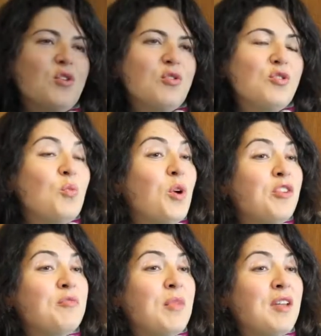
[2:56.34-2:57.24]
So one
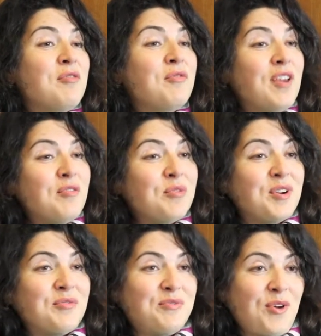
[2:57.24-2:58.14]
of my favorite
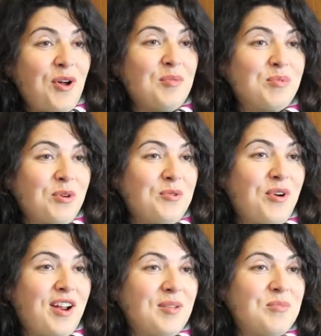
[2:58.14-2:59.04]
fall
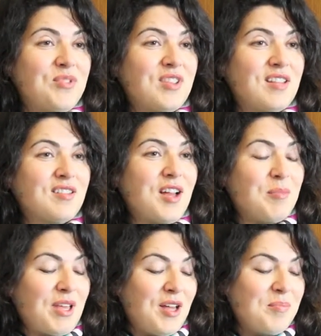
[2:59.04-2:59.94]
programs that's
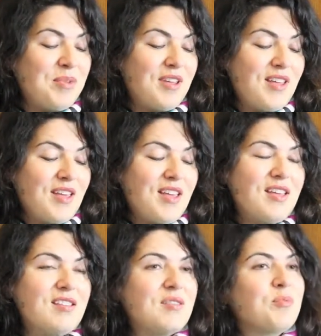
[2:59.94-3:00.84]
coming up
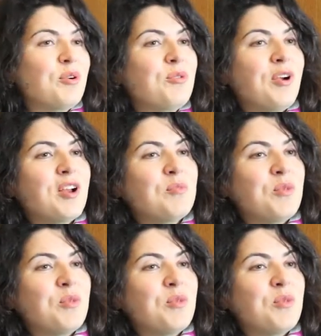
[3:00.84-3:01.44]
is a program